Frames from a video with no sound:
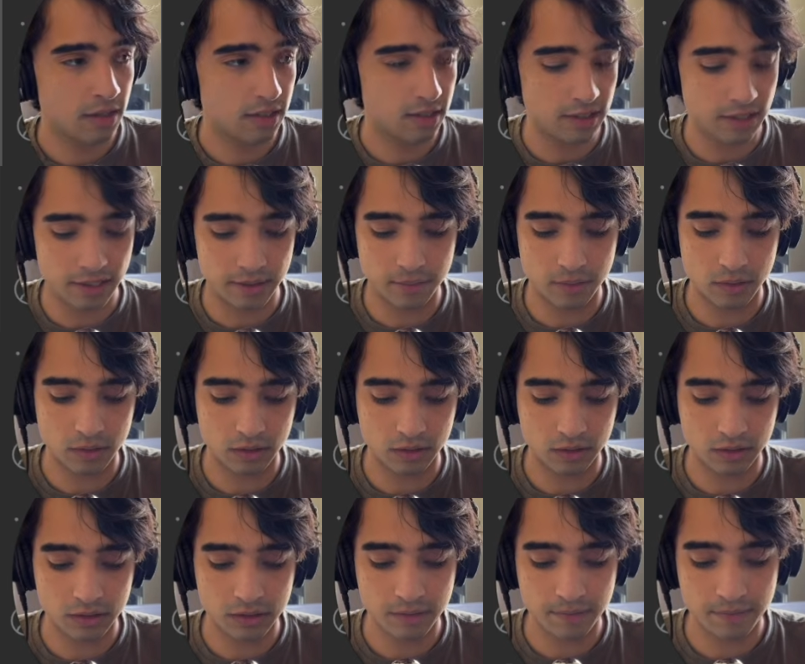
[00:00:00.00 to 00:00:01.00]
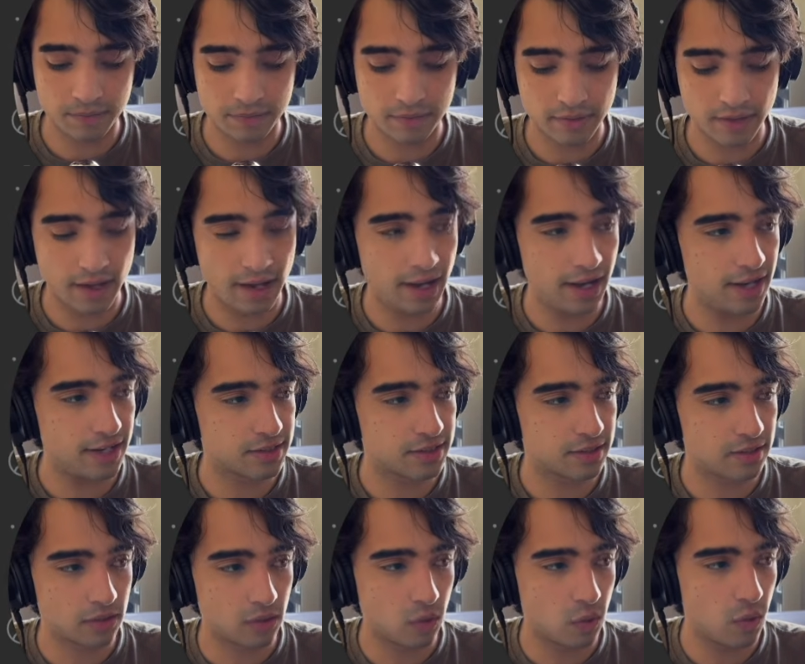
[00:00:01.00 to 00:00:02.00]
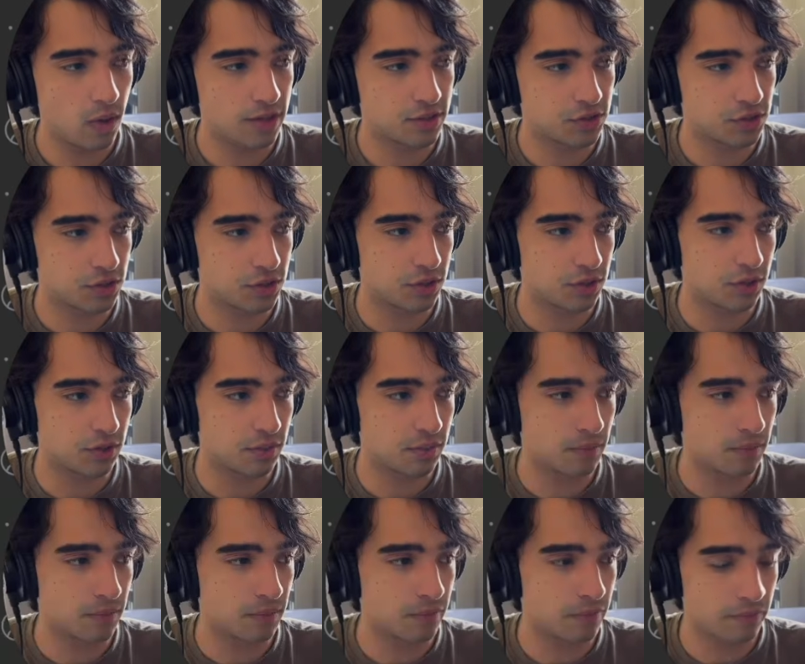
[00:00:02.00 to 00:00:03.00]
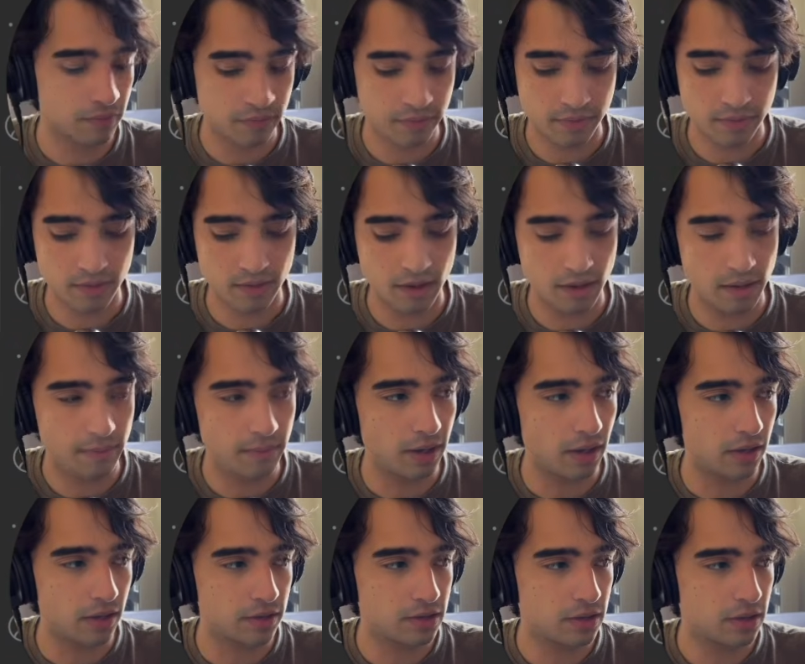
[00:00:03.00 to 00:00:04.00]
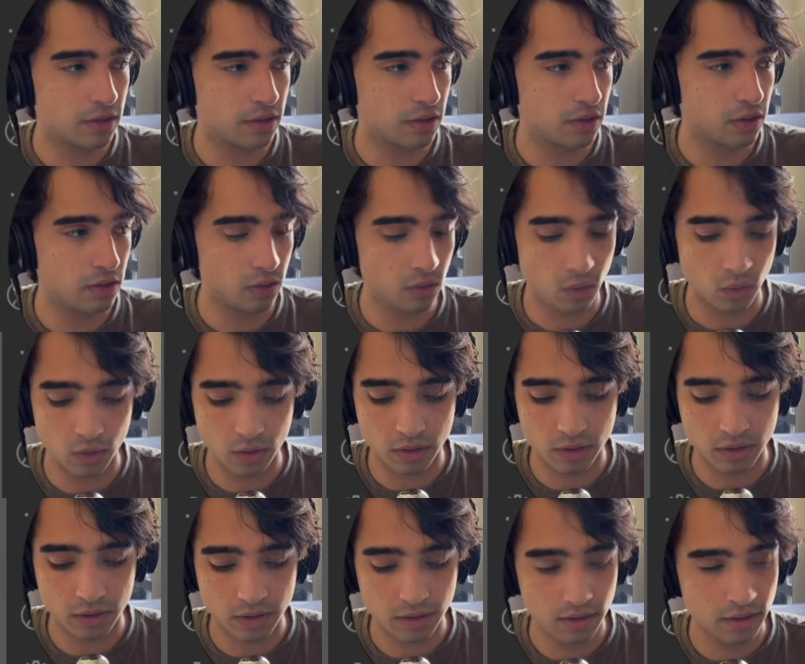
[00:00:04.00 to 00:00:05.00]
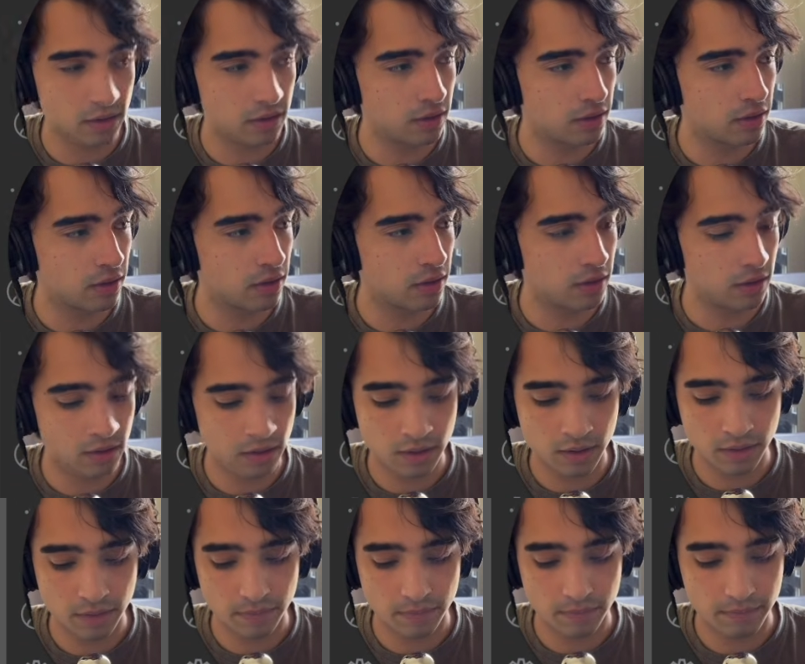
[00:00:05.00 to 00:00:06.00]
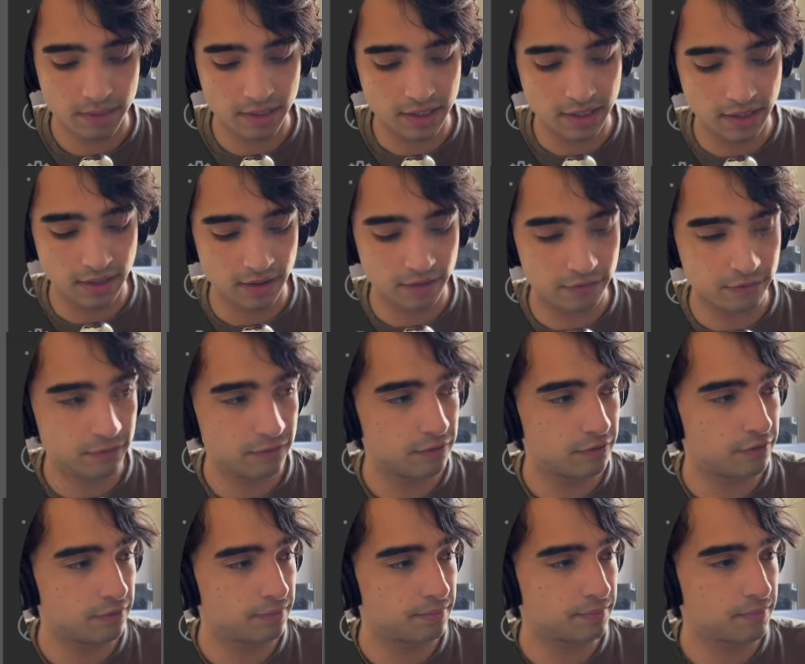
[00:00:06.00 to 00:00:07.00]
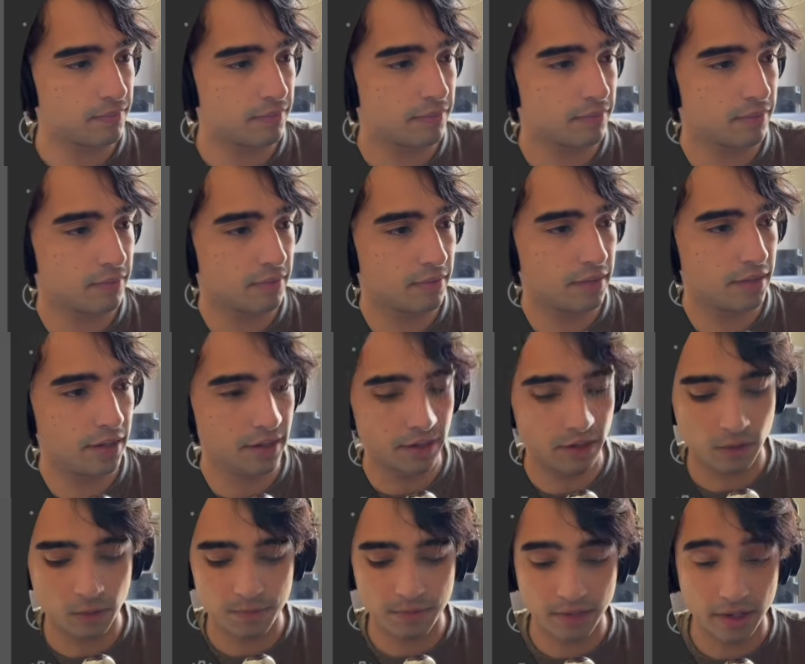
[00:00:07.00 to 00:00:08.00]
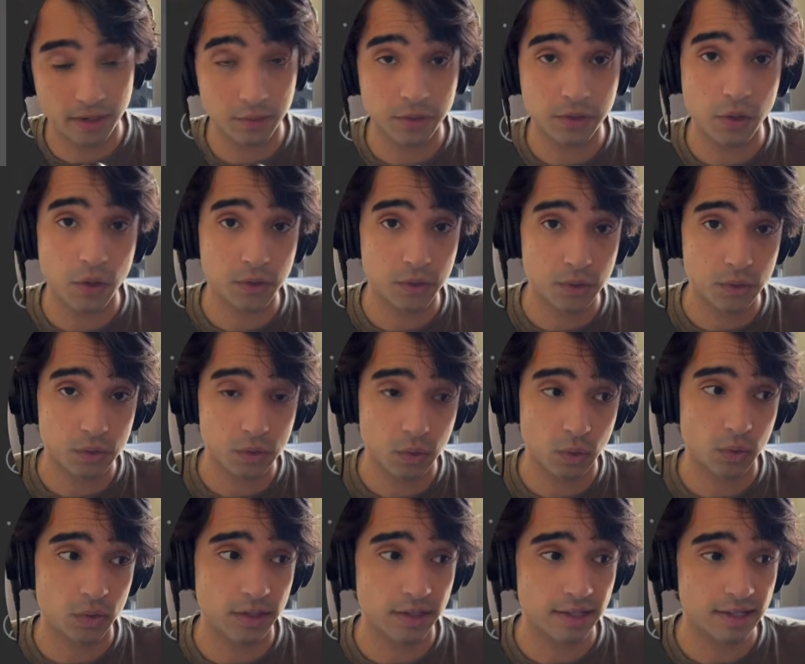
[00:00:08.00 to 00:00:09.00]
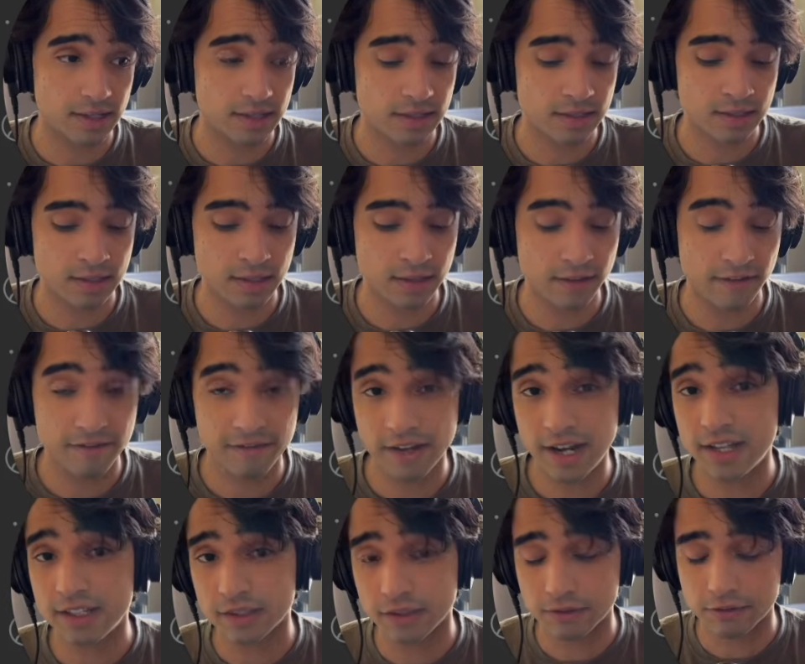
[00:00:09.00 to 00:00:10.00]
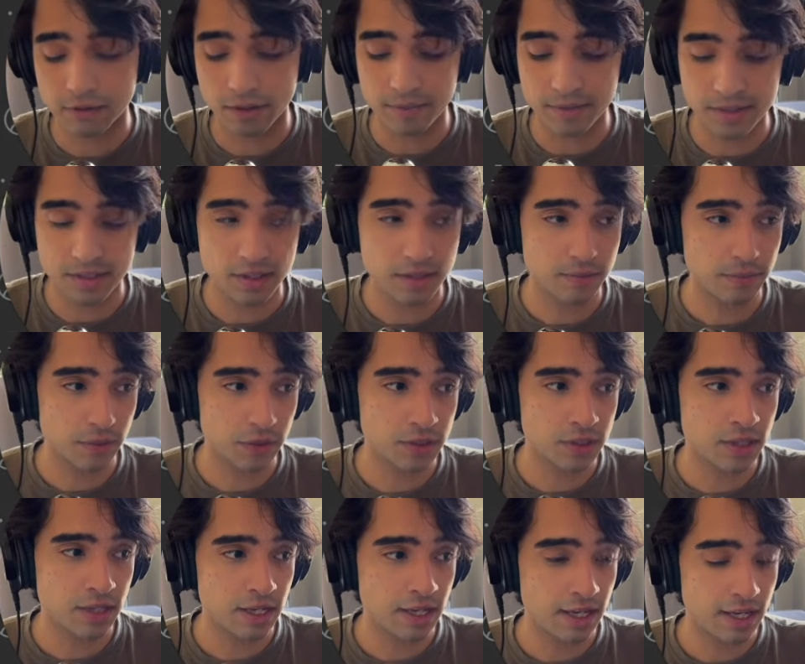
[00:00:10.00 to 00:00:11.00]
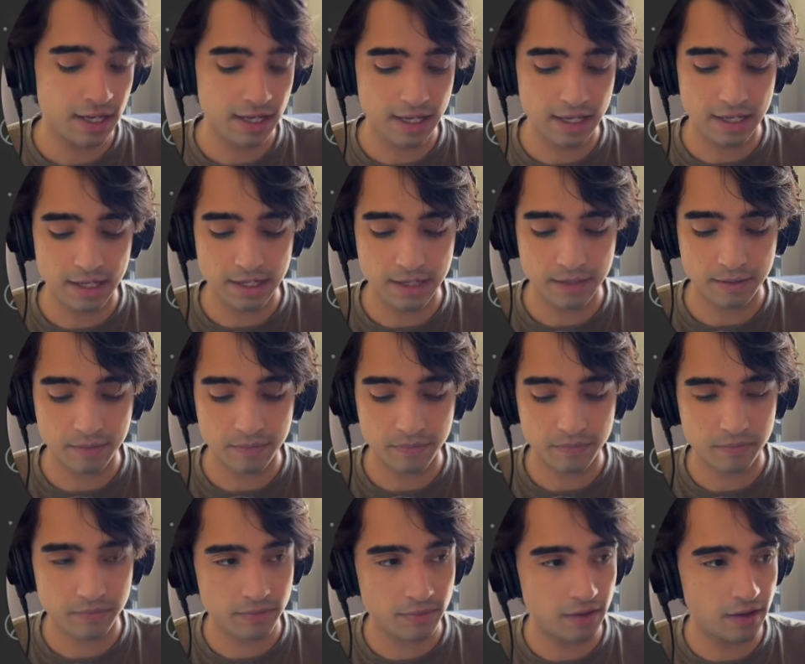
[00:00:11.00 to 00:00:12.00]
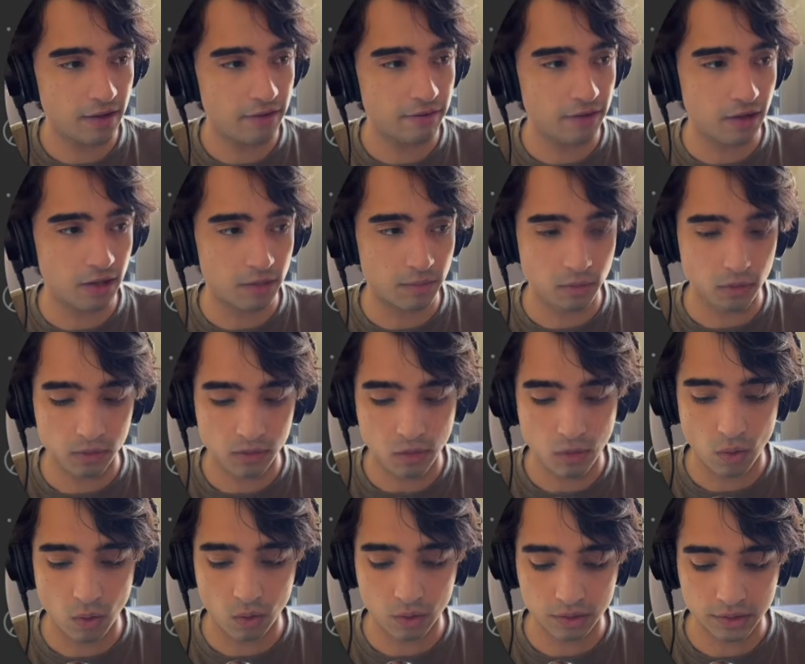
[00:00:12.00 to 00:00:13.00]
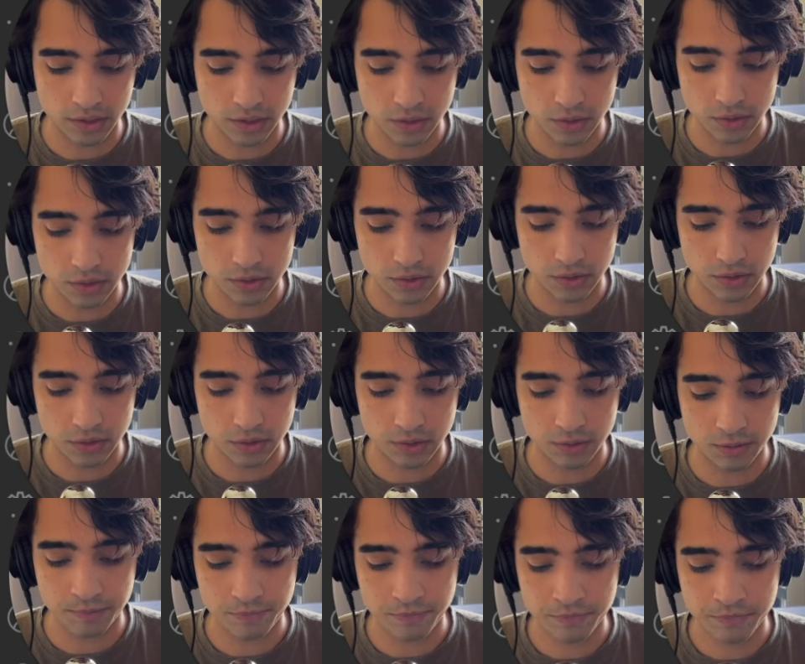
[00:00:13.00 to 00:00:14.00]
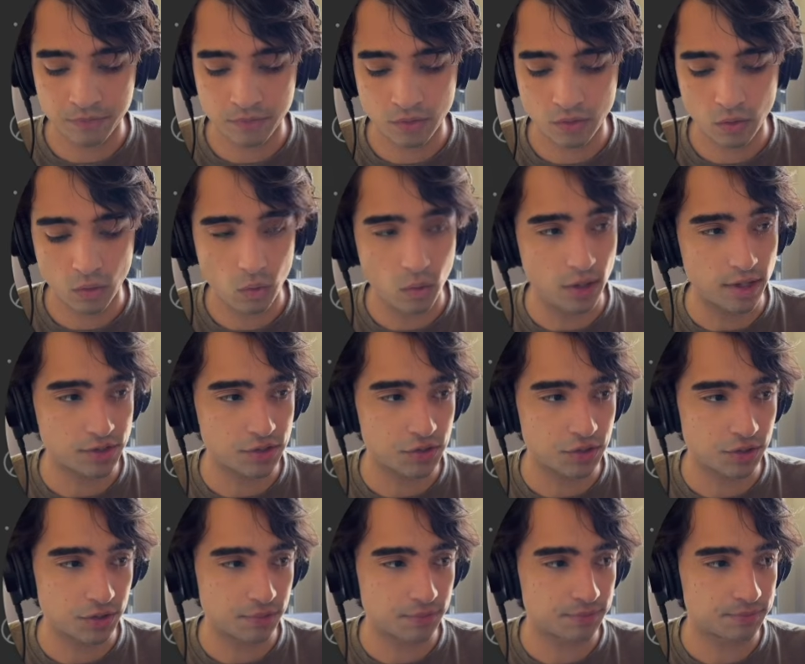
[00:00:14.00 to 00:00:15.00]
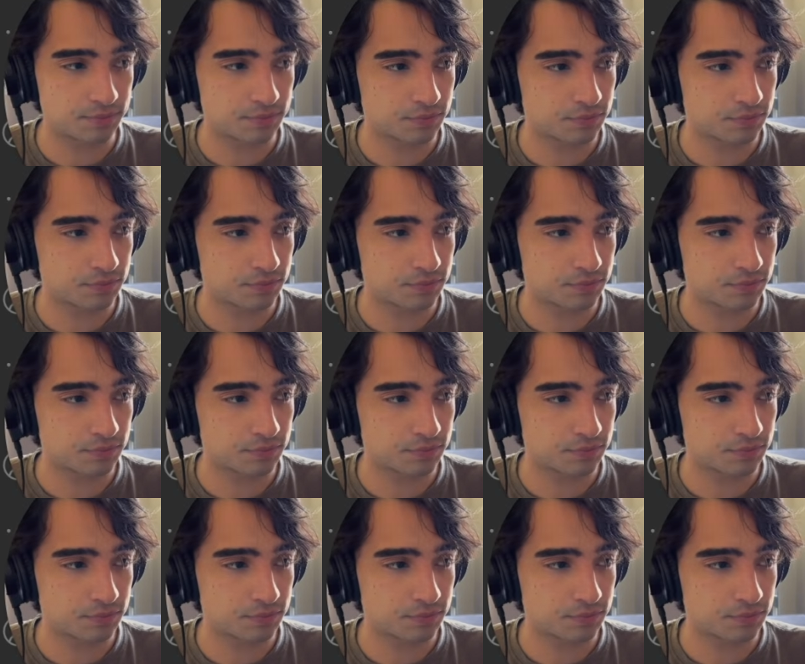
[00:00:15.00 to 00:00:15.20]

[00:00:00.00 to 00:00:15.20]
labeled "Ask a question about your PDF." There you go. And we're going to store this value from this input in a variable called user question,